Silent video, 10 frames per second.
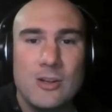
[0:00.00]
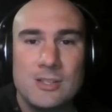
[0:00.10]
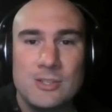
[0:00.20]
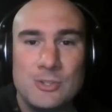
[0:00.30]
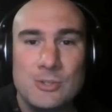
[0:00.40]

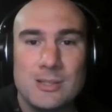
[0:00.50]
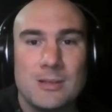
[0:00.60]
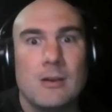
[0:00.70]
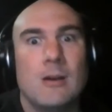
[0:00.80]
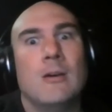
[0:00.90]
Do you like,
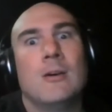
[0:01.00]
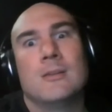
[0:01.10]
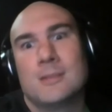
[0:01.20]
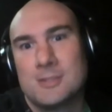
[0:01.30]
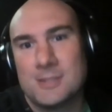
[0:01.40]

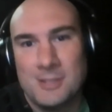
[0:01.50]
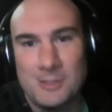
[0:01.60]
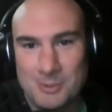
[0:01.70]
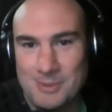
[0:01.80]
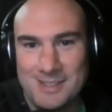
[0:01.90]
oh, here's
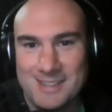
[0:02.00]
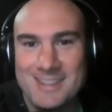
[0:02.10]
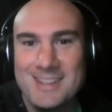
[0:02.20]
another one?